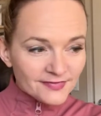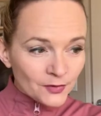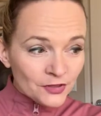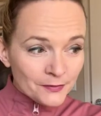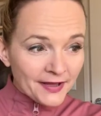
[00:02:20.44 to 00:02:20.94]

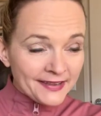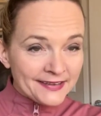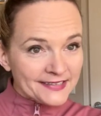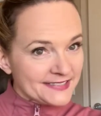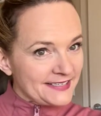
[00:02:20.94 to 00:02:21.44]
with my
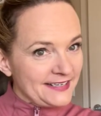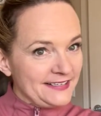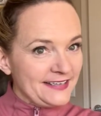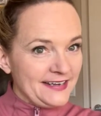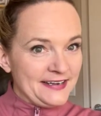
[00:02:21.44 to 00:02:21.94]
Ink
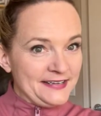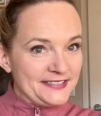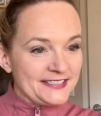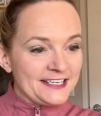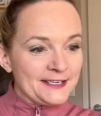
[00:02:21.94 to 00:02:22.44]
Sighted
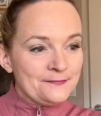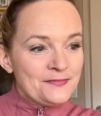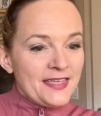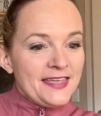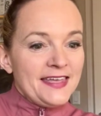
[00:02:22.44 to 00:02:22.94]
Canadians team,
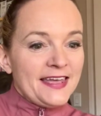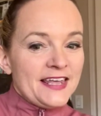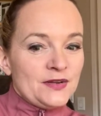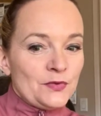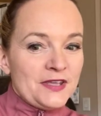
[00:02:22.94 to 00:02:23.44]

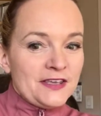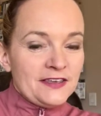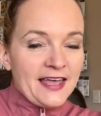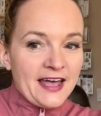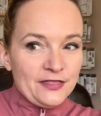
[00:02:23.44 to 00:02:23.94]
and we
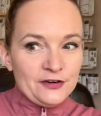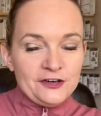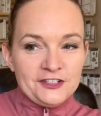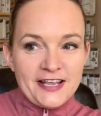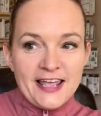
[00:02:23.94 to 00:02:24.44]

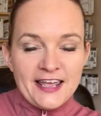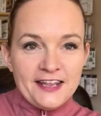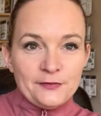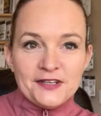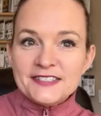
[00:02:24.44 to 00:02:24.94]
gathered
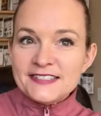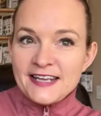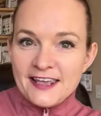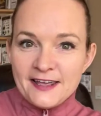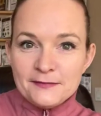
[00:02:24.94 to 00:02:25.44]
and we
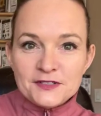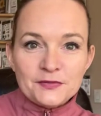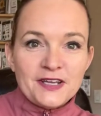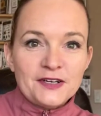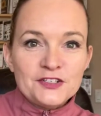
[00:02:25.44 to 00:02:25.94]
stamped,
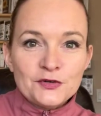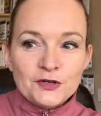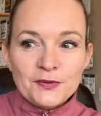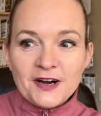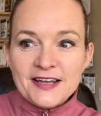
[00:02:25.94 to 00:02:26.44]
we had
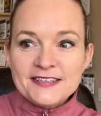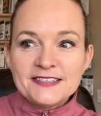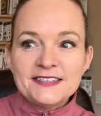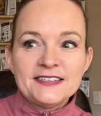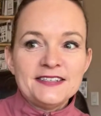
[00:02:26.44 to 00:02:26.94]
door
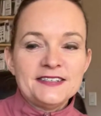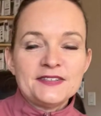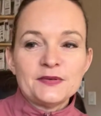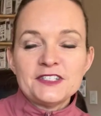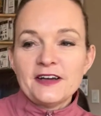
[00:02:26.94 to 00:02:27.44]

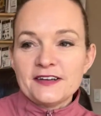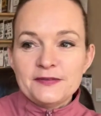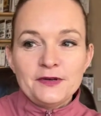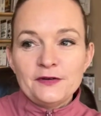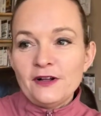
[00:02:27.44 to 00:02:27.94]
prizes, we talked
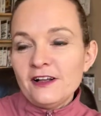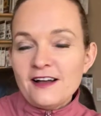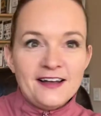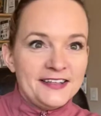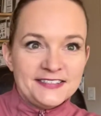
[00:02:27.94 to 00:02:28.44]
about all
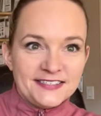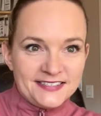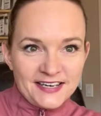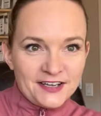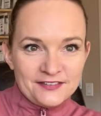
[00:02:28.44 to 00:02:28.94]
kinds of
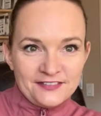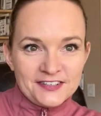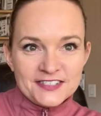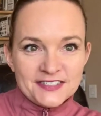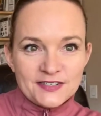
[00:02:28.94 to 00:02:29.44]
stuff.
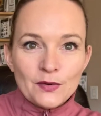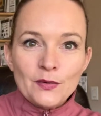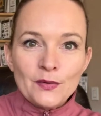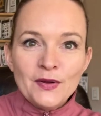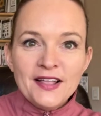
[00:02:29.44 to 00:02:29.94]
It's so